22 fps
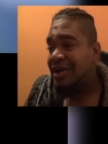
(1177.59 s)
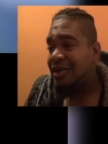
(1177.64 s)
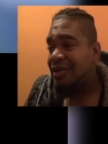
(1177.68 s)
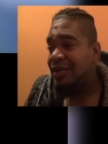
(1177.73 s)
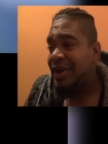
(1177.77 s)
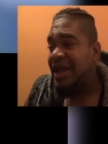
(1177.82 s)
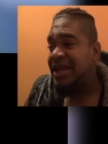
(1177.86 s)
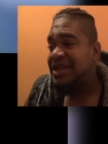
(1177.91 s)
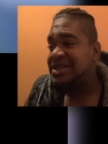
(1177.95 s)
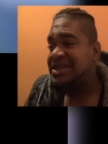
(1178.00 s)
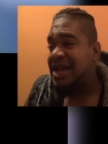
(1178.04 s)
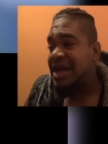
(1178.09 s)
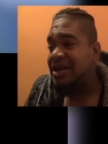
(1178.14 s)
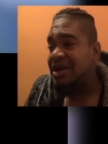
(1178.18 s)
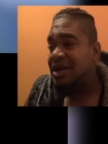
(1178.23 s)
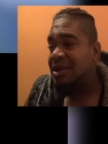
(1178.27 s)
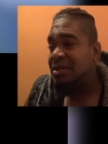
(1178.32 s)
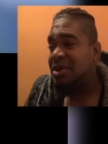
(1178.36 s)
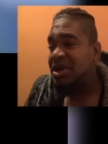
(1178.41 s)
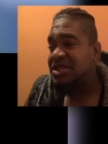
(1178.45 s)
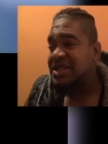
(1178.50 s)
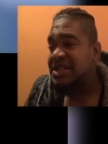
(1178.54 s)
Where is that,
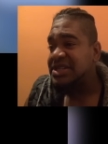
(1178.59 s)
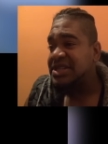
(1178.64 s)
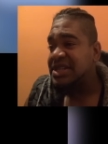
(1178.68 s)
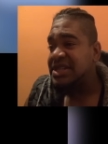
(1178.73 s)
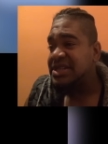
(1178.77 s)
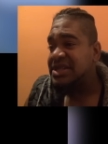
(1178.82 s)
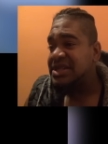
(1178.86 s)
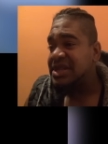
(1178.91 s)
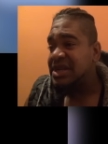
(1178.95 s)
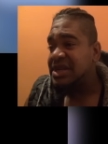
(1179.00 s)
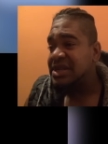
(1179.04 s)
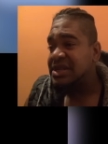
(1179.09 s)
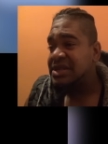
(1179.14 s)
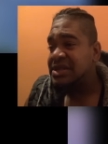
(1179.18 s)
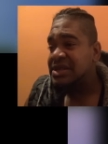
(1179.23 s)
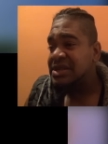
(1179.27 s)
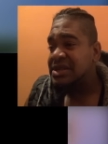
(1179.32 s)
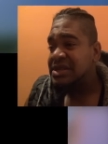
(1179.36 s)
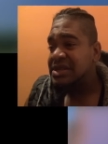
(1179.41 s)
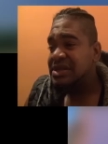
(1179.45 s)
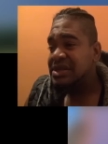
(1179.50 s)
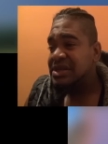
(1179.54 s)
brothers and
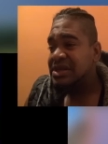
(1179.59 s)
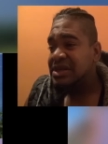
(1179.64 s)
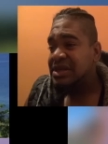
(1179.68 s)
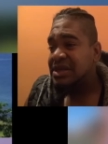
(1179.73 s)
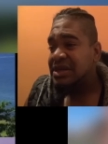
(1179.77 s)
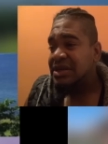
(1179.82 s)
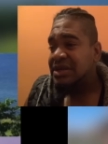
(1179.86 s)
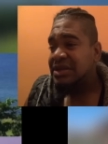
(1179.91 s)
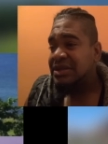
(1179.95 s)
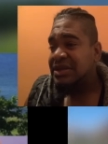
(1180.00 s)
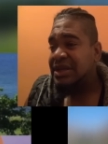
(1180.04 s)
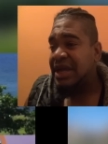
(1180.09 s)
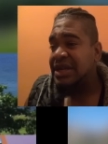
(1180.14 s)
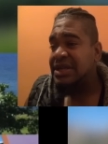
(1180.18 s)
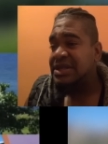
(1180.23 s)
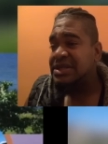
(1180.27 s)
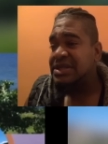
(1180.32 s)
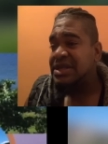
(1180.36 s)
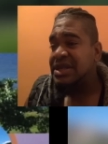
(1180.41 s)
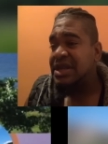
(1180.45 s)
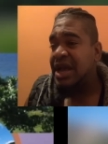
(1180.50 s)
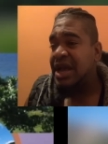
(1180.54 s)
sisters? That is